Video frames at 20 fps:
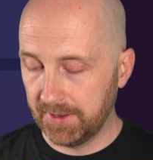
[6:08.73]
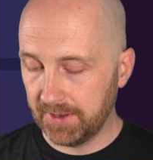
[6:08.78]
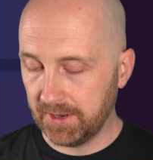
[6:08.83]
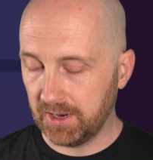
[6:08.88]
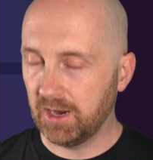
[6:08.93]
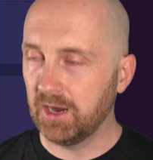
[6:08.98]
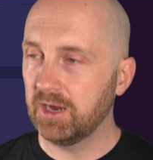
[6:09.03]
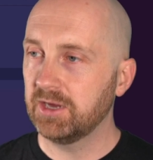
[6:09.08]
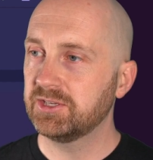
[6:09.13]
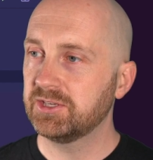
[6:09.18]

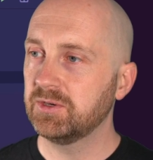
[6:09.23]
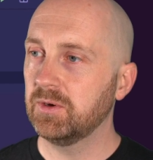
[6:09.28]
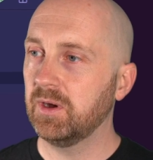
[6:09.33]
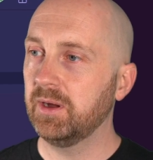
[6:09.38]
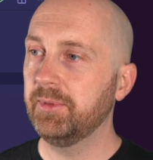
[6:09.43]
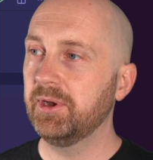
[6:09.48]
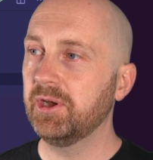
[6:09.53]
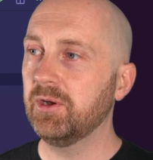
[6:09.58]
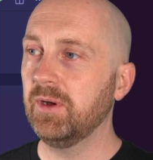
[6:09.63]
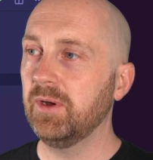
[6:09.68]
Uh, so I'm
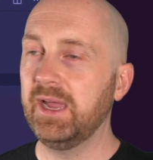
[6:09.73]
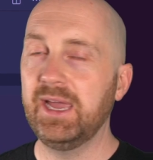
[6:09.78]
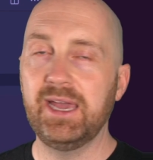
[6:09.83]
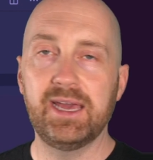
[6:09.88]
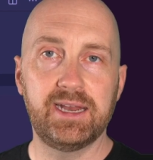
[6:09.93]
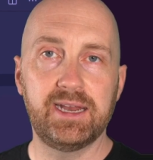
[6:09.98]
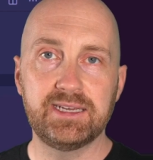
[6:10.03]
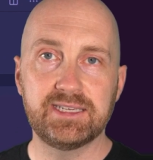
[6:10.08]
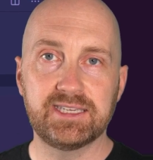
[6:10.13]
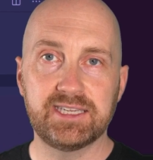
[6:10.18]
going to go
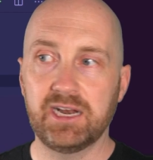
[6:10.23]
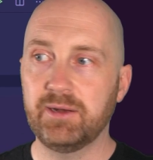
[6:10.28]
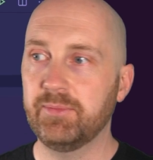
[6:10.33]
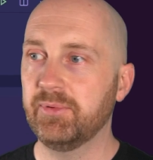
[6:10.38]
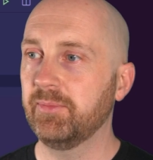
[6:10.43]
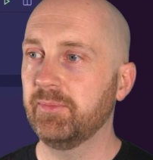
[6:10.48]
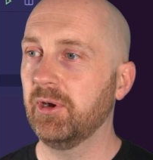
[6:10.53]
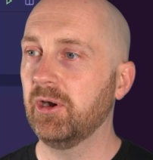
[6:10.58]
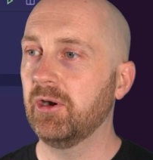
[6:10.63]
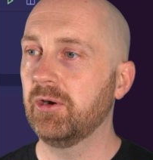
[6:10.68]
ahead and set up
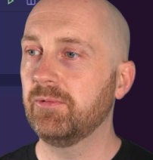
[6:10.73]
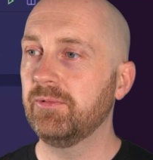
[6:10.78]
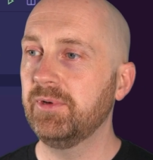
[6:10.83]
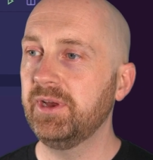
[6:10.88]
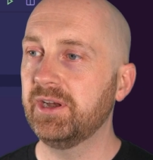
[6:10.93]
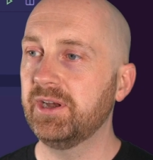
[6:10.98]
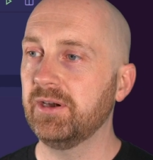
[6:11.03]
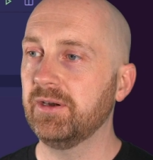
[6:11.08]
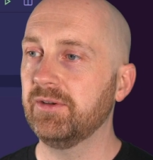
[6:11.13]
our reader.